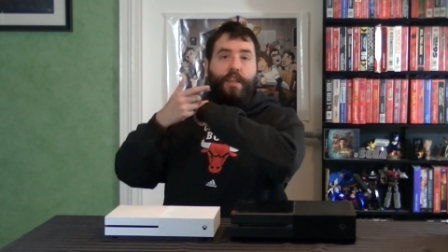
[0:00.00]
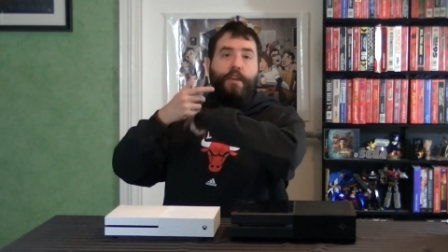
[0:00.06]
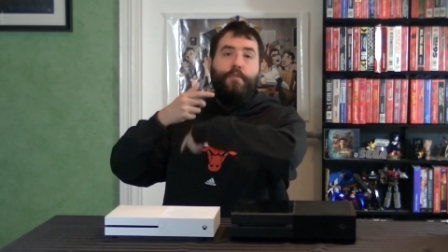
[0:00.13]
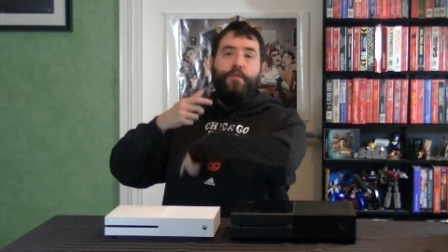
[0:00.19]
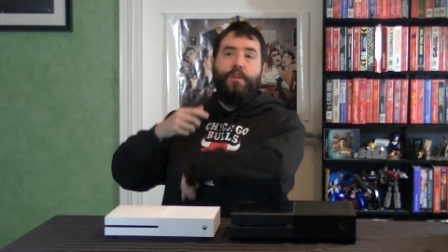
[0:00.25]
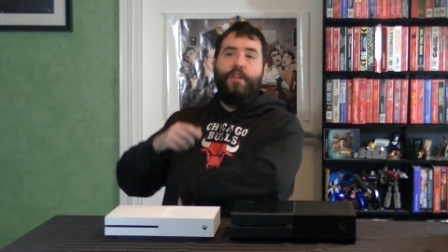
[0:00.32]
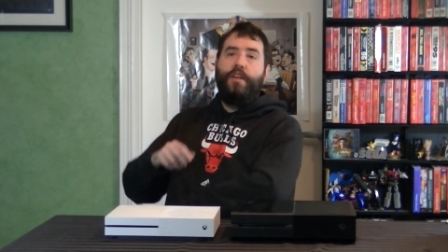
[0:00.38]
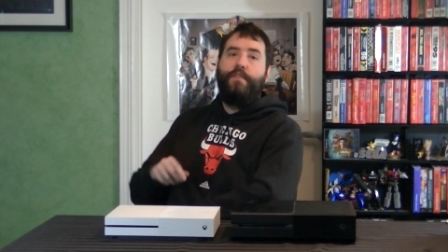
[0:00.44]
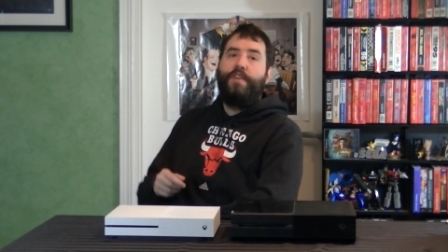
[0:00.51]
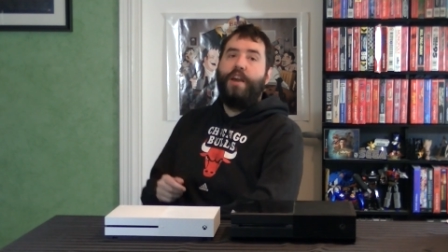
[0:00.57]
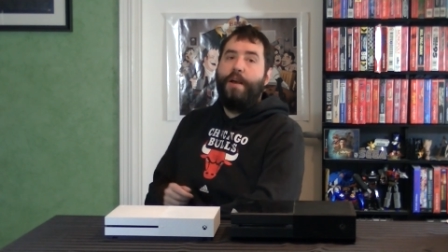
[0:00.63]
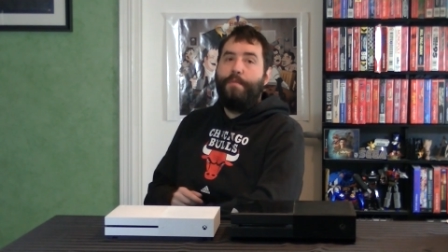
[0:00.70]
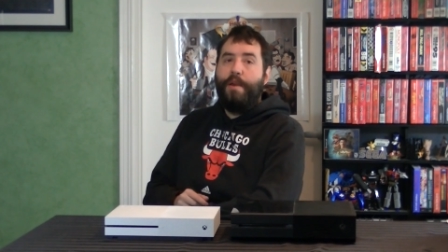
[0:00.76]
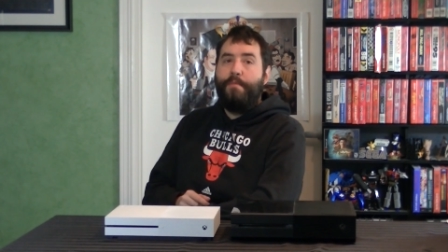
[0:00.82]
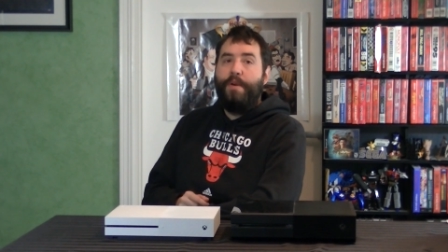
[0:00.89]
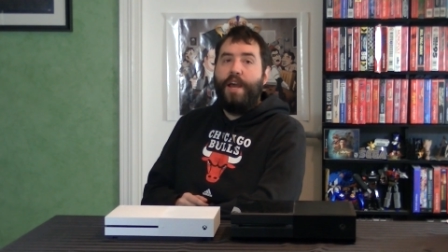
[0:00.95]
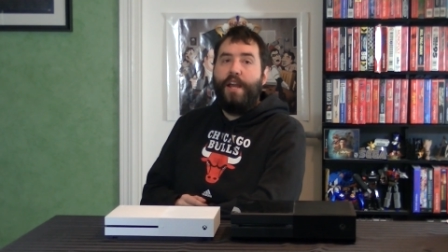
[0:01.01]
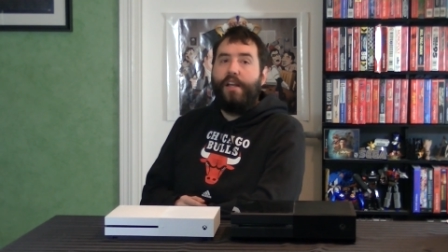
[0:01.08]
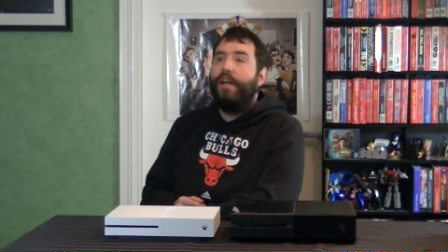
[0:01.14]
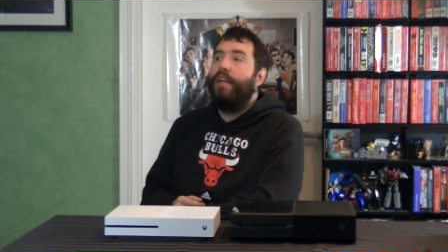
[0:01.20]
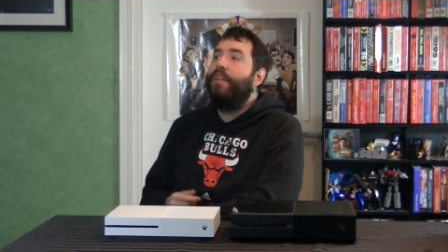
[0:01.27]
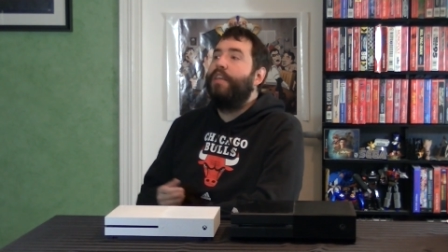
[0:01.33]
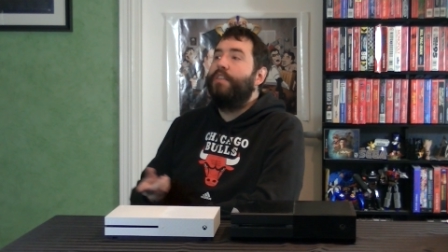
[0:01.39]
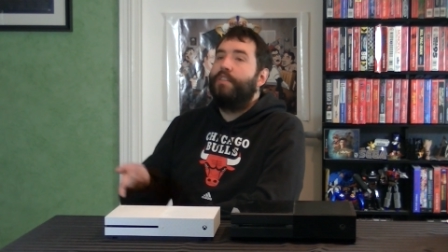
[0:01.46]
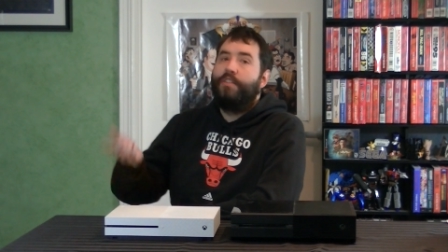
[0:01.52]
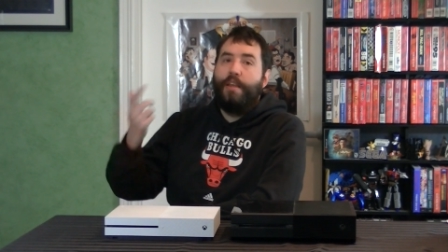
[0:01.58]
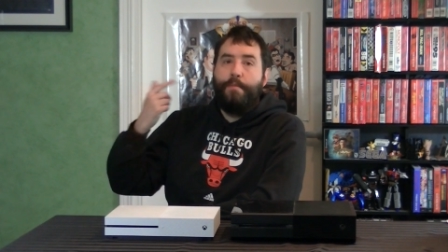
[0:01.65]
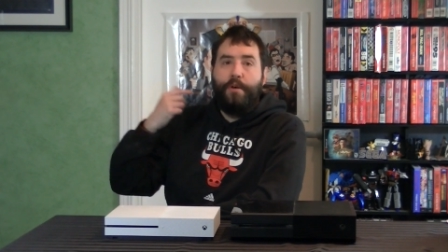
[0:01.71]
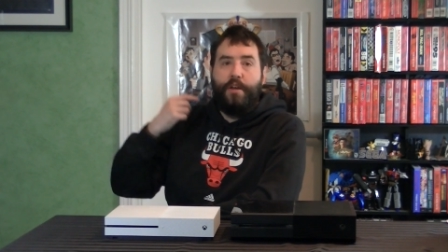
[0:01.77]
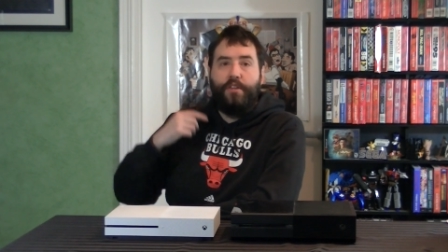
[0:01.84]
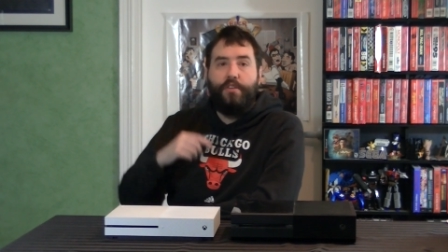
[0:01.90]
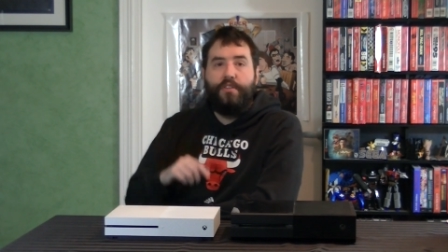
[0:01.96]
they really have got my back on this because I
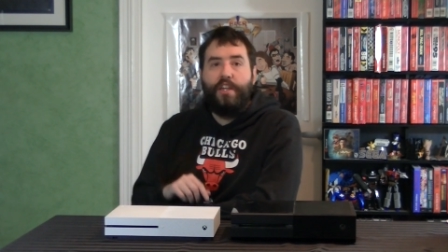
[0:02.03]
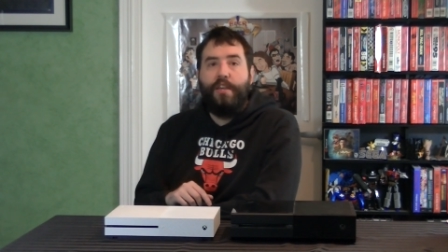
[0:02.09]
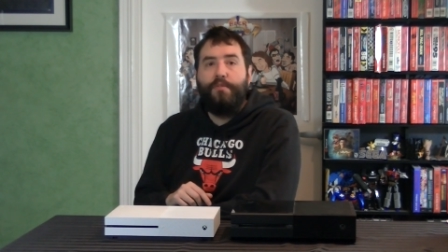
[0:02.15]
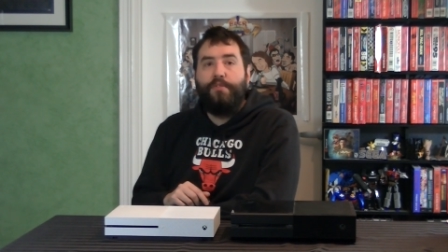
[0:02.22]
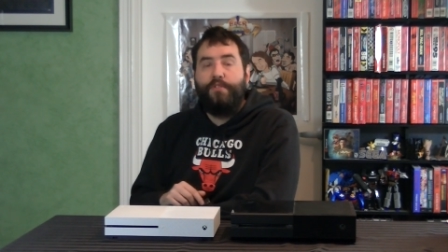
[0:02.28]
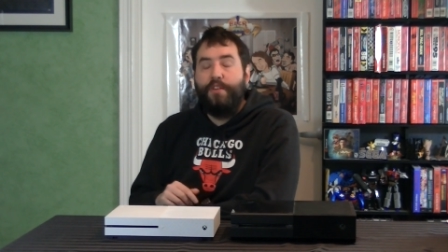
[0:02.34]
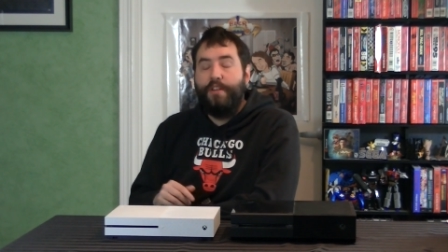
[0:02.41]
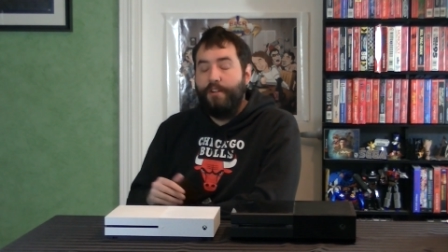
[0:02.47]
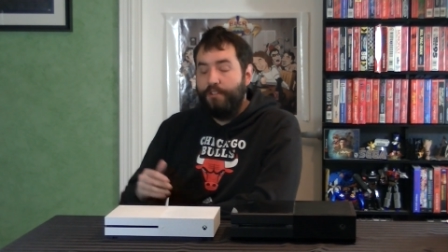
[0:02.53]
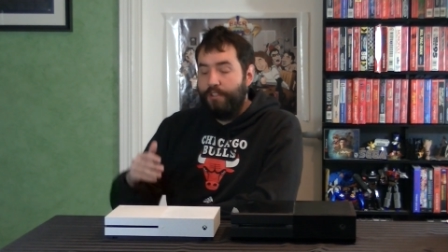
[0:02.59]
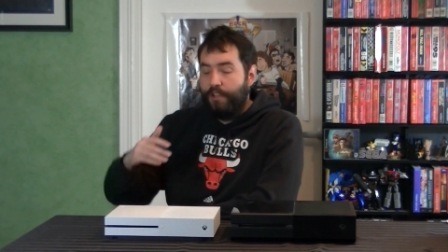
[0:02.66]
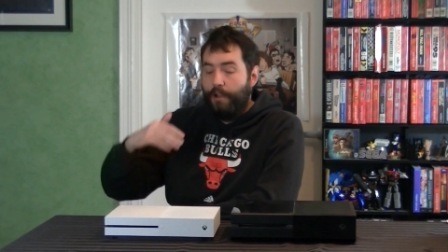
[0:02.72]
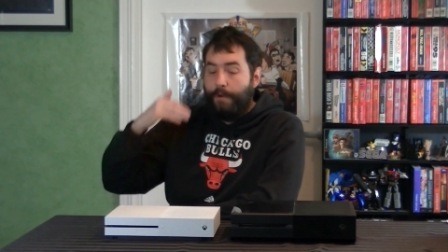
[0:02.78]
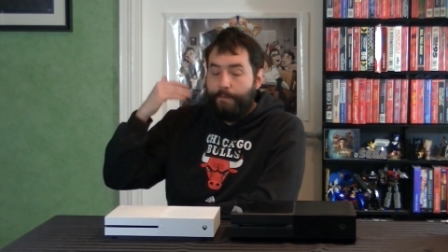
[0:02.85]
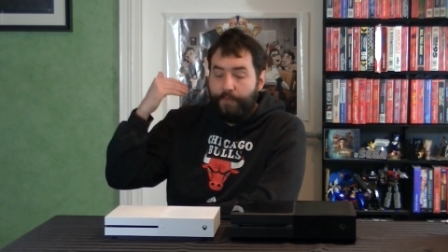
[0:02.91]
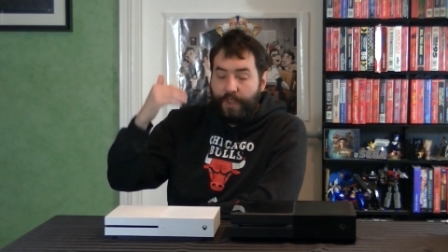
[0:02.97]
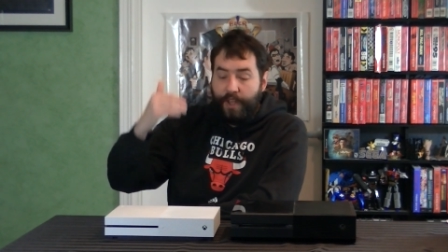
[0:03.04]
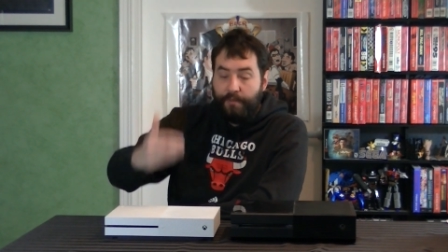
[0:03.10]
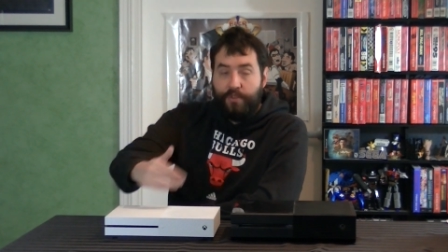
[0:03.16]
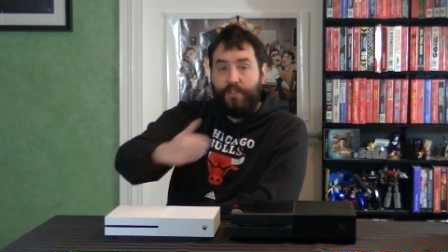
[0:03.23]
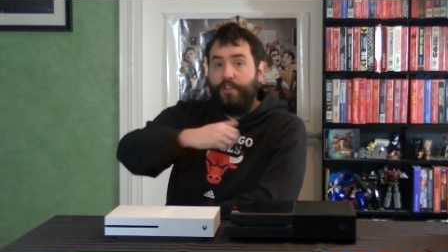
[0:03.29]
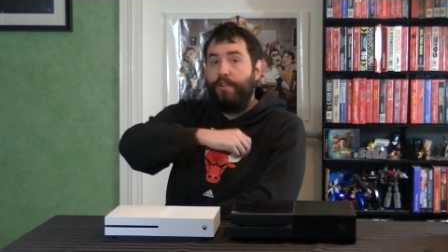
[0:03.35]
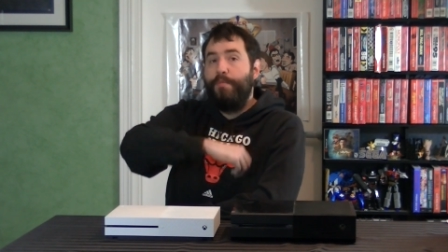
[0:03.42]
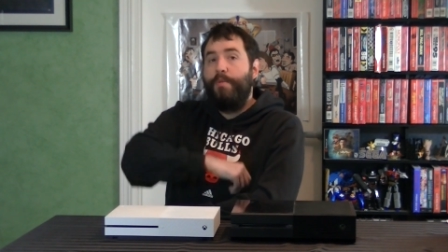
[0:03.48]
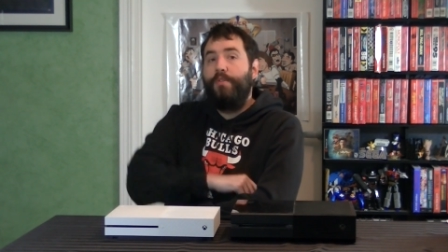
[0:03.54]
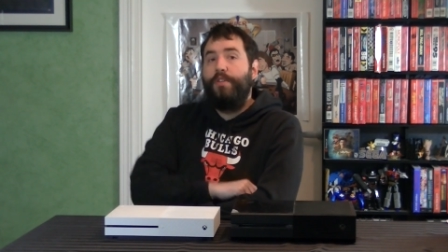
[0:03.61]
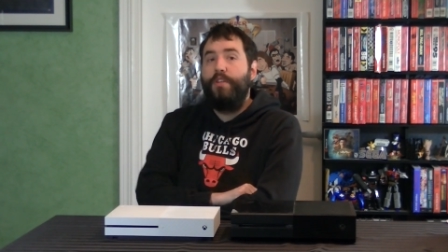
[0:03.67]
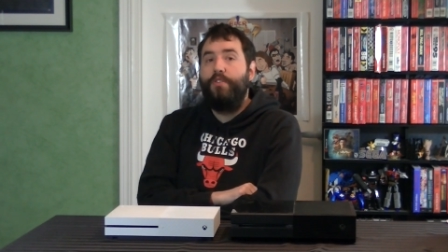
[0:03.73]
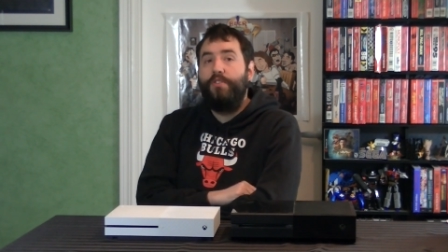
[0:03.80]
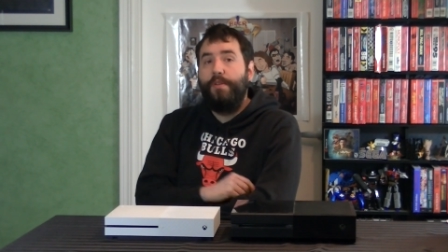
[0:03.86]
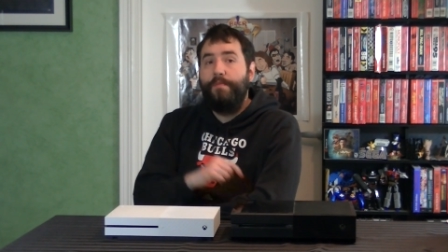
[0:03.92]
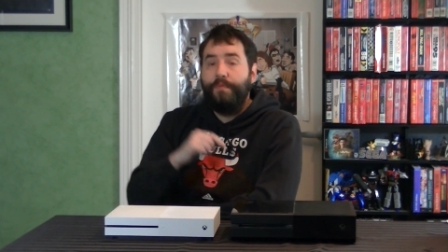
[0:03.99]
bought those games from years ago and I'm still going to be able to
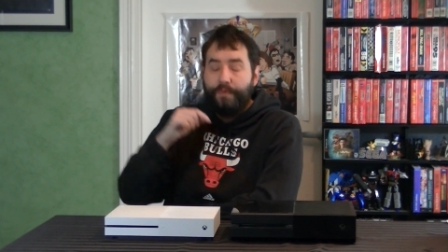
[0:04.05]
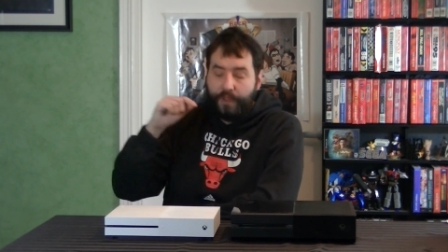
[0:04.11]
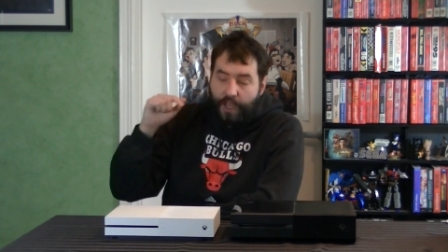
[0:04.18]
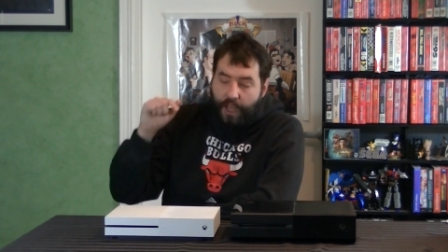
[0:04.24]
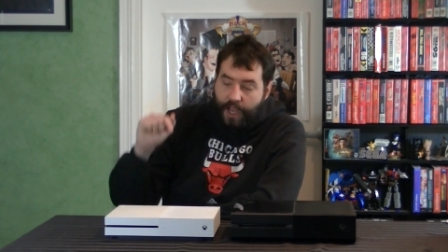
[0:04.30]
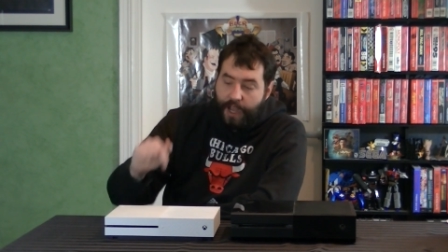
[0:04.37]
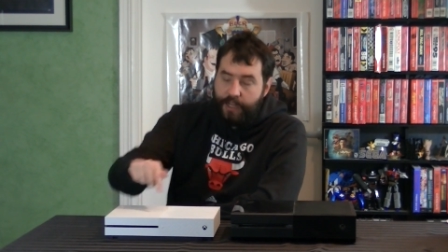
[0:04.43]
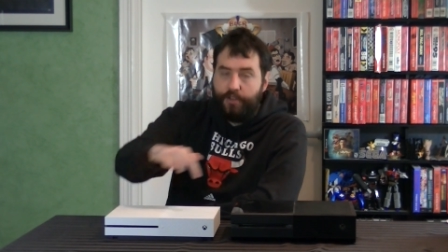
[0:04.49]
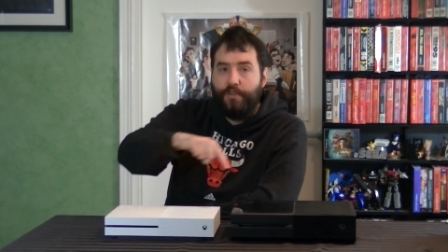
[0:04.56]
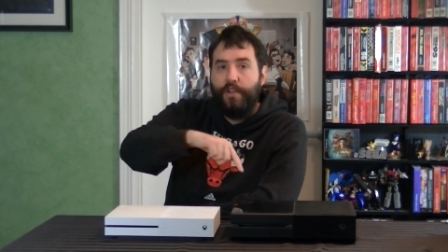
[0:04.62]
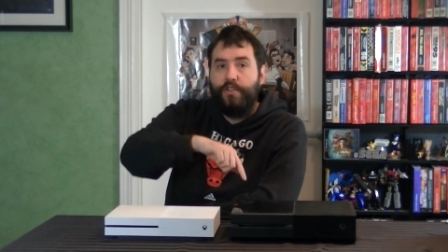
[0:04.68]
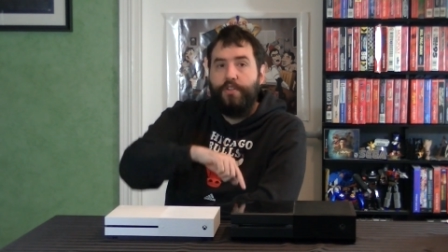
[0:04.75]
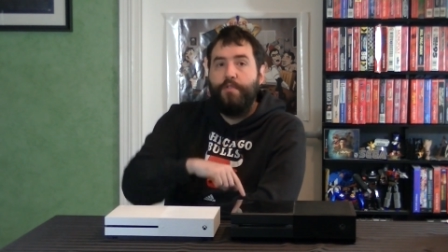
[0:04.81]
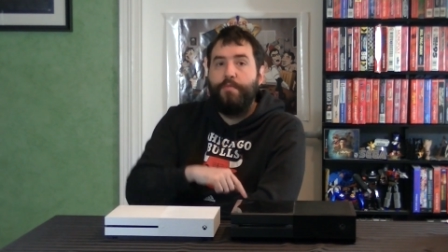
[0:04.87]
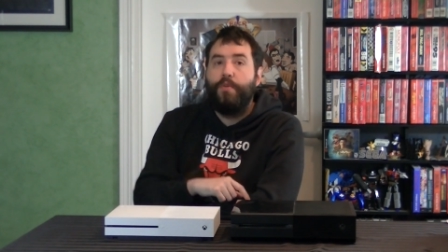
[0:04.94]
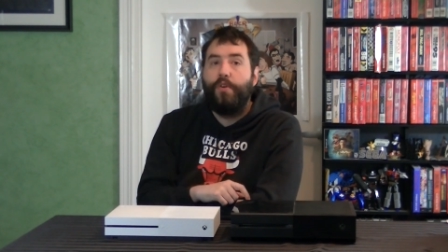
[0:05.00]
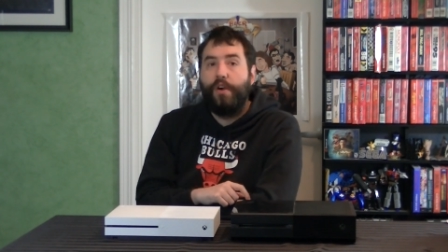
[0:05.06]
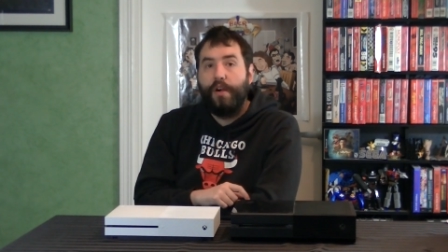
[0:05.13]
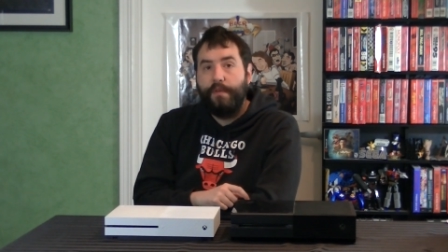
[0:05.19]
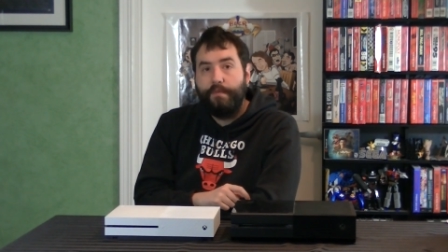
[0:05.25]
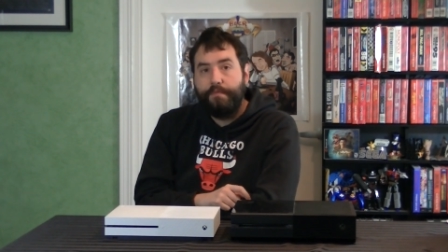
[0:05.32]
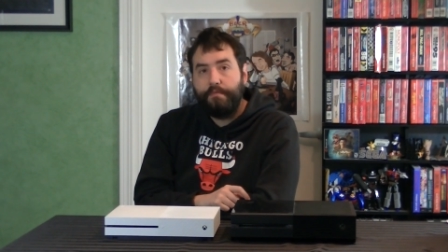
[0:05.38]
use them. I trust you more.